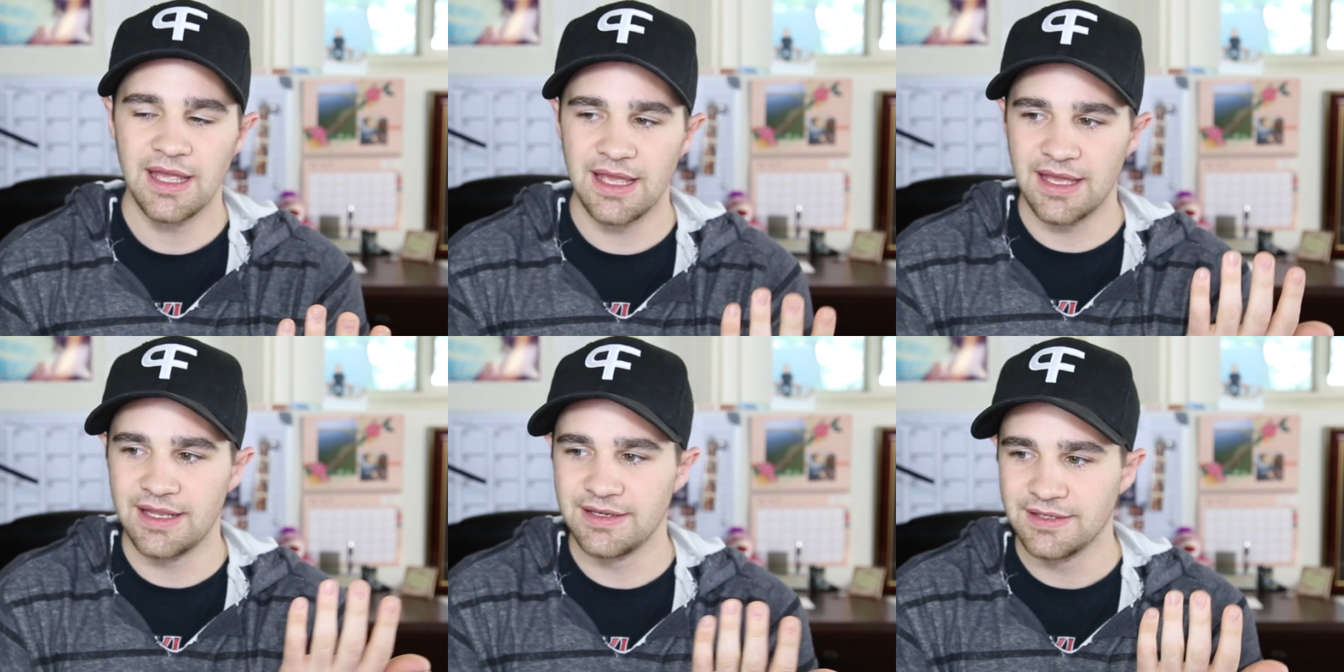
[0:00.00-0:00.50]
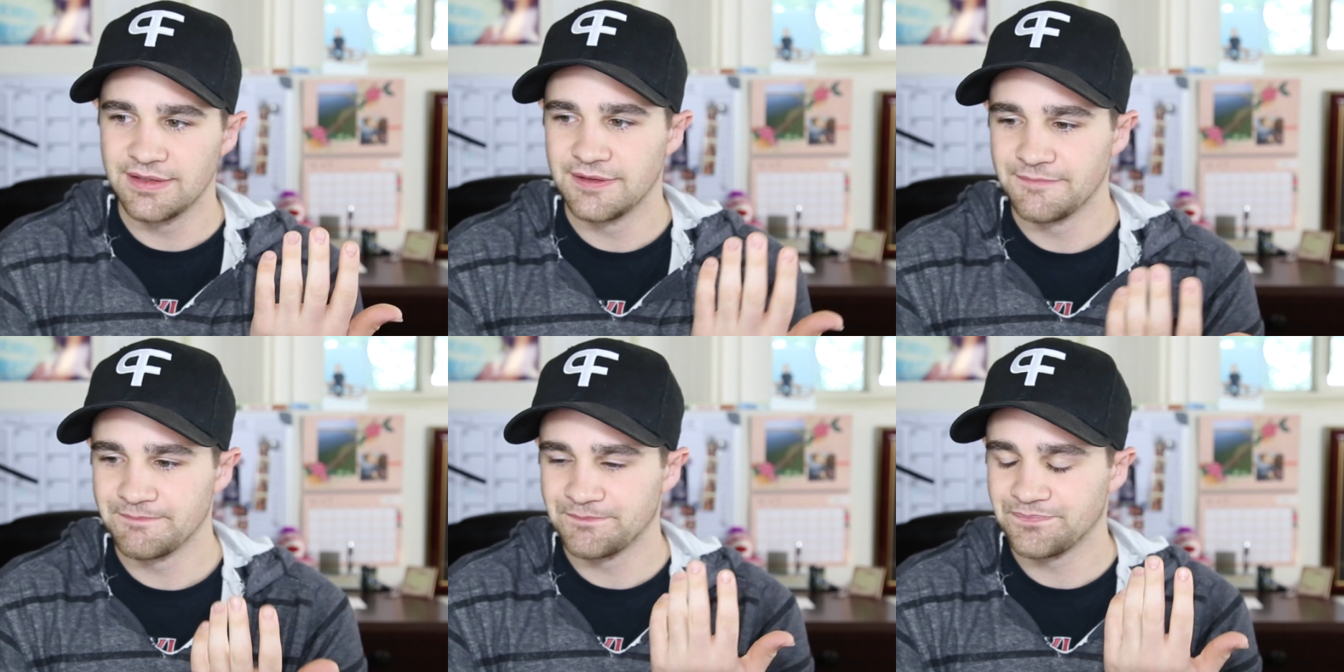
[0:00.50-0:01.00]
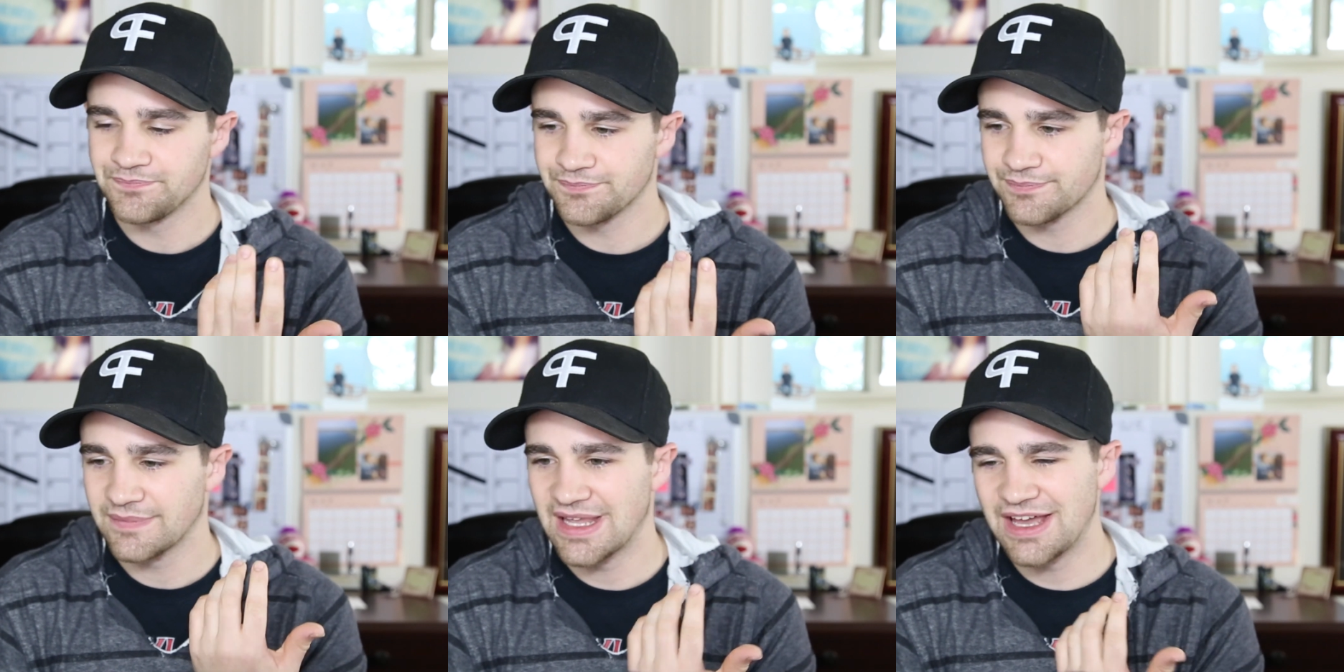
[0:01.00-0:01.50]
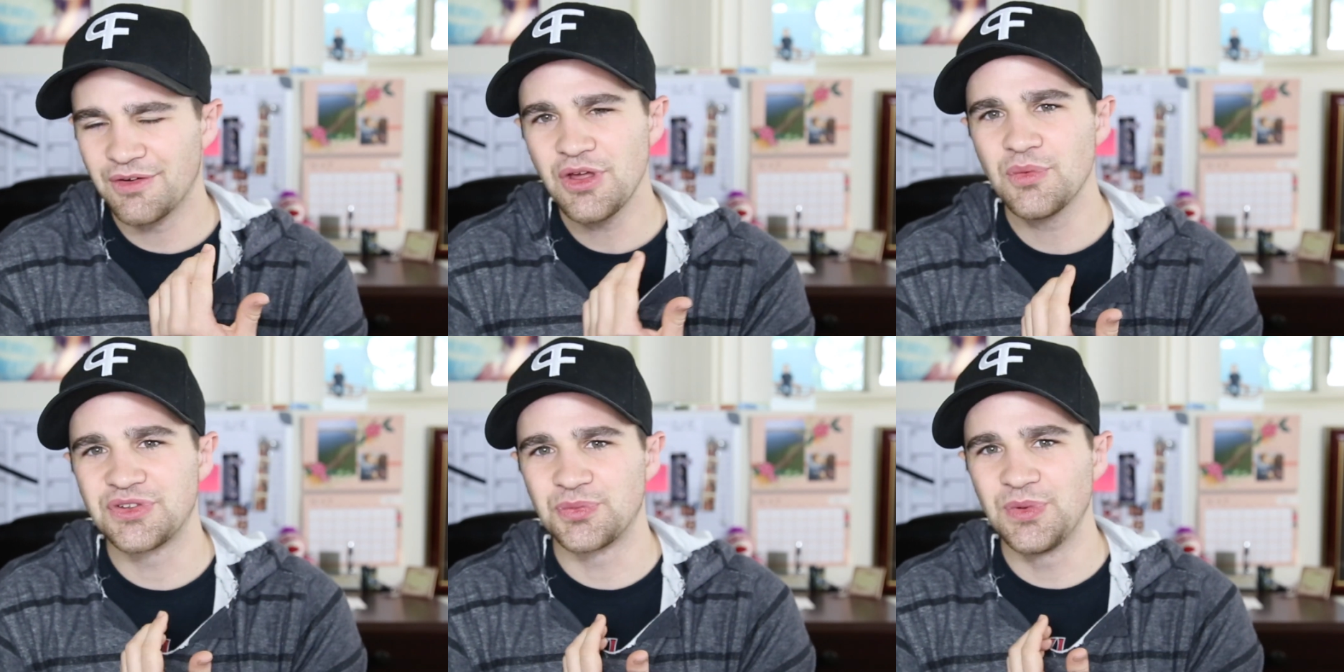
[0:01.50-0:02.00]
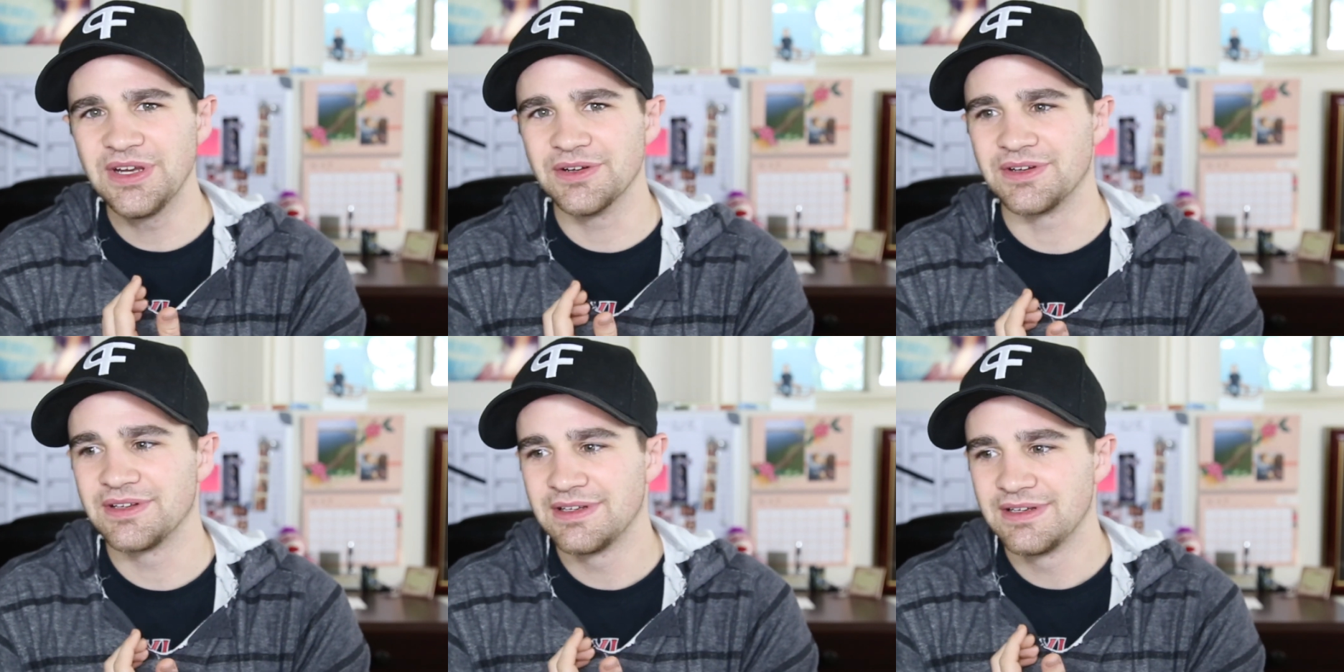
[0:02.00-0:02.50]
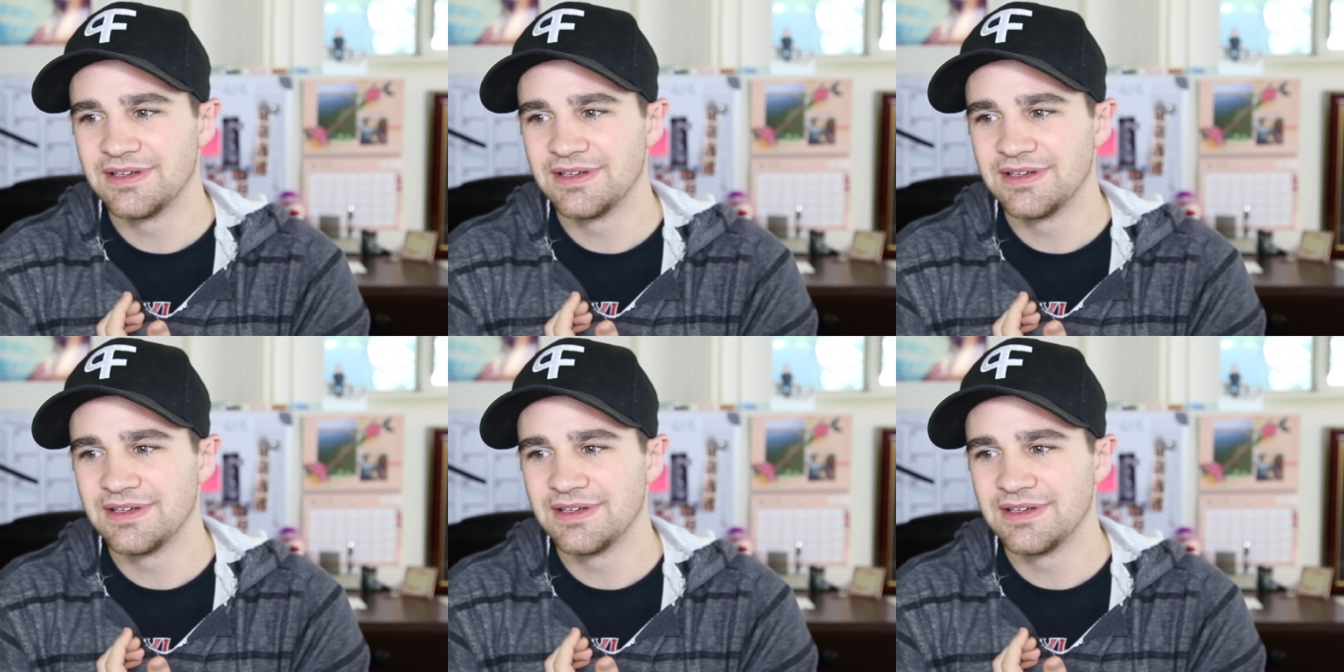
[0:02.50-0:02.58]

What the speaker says: And I don't know, it's weird.